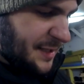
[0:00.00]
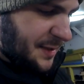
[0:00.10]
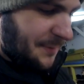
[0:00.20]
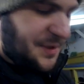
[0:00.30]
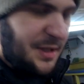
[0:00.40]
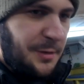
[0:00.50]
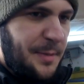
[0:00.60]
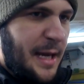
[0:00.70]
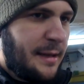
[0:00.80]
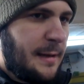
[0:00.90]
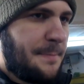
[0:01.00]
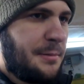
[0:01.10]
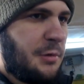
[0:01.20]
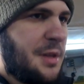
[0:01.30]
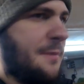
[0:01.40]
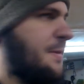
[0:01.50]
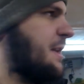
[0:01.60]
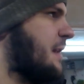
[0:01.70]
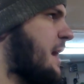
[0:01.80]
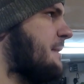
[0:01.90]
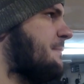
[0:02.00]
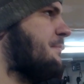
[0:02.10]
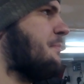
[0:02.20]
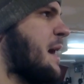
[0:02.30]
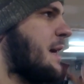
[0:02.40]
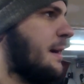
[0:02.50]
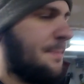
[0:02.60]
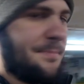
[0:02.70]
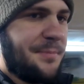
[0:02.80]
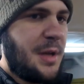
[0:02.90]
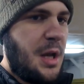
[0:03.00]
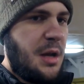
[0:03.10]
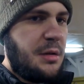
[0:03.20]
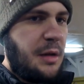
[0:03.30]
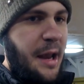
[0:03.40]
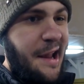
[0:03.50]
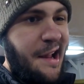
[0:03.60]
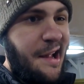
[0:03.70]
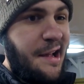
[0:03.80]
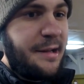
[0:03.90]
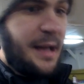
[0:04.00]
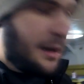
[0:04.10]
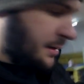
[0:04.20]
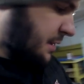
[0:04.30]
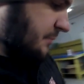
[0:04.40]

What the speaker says: stuff sealed back up, run the feed line back up, and yeah.